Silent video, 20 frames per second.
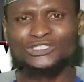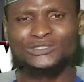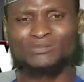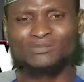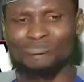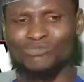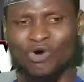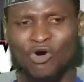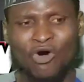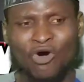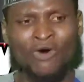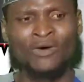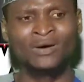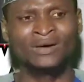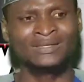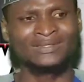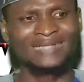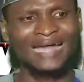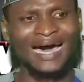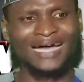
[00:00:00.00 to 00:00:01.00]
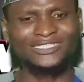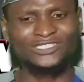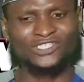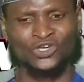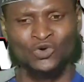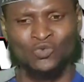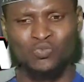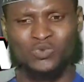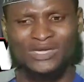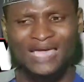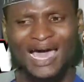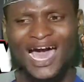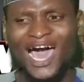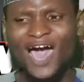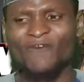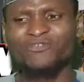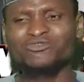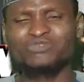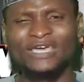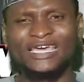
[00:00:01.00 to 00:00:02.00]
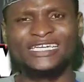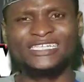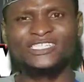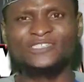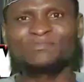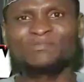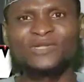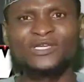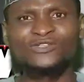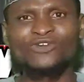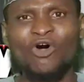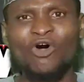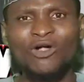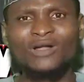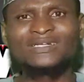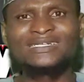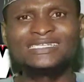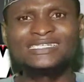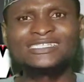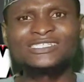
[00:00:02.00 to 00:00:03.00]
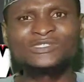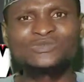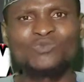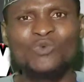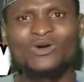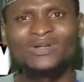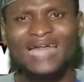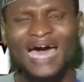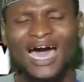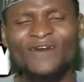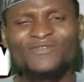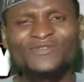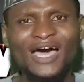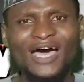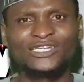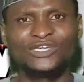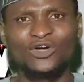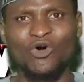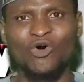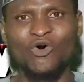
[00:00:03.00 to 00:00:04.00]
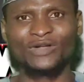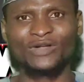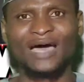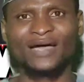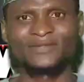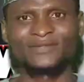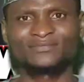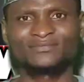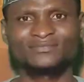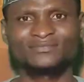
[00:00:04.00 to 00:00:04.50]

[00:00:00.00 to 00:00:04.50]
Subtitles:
more that we have to explain all this one after the other.